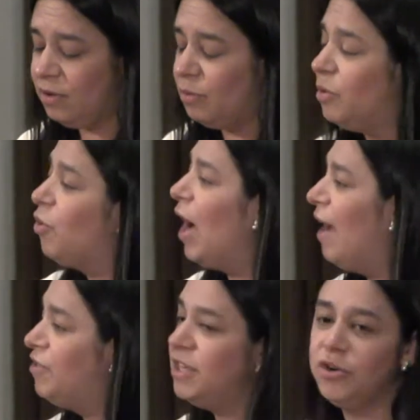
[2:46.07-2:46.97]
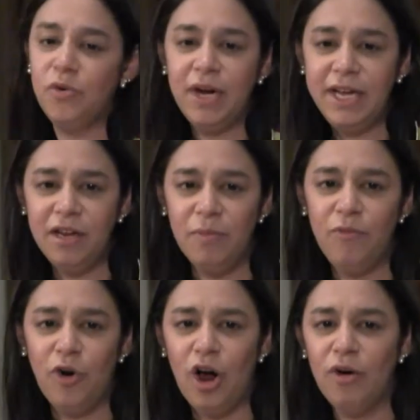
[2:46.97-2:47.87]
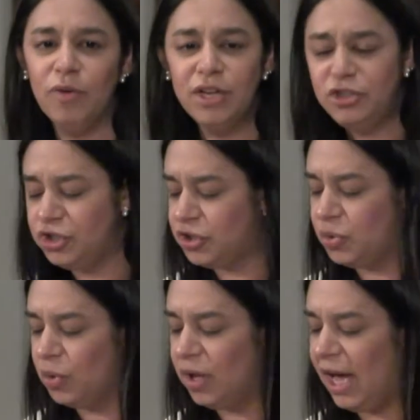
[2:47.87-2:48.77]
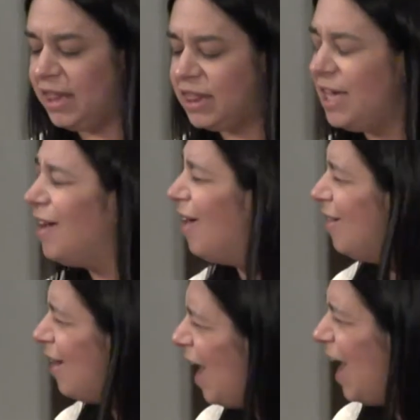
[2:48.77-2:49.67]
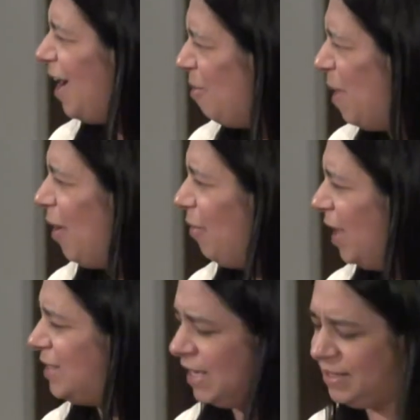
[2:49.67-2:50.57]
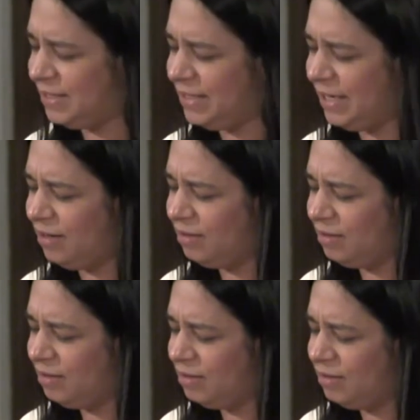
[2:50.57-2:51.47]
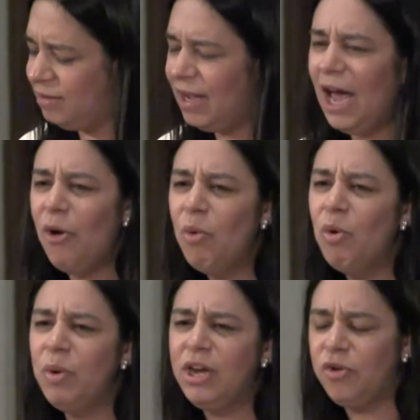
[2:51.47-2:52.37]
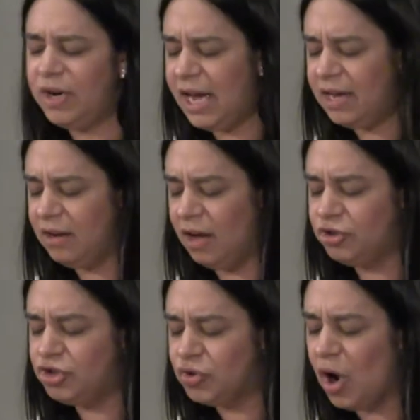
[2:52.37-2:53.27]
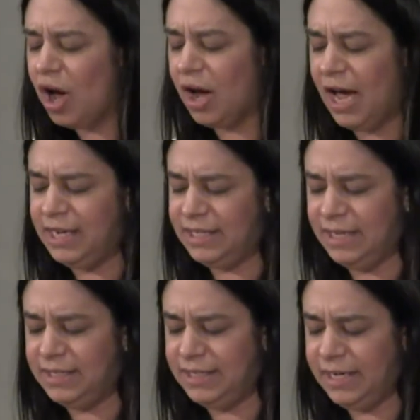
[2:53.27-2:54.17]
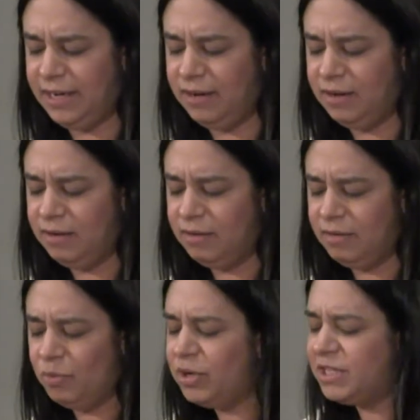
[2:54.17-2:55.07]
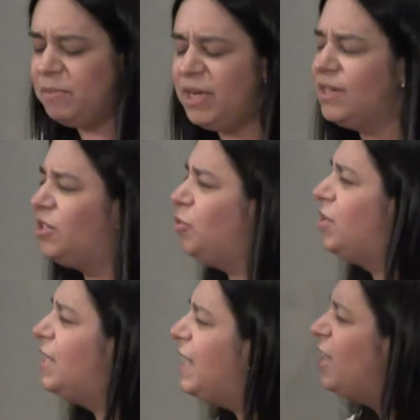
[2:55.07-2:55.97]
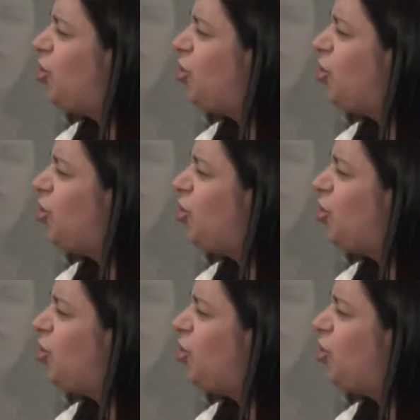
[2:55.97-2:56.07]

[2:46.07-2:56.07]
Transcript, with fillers: When crafting curriculum for our religious school, I think a lot about identity. How will we create a strong identity? What does it mean to teach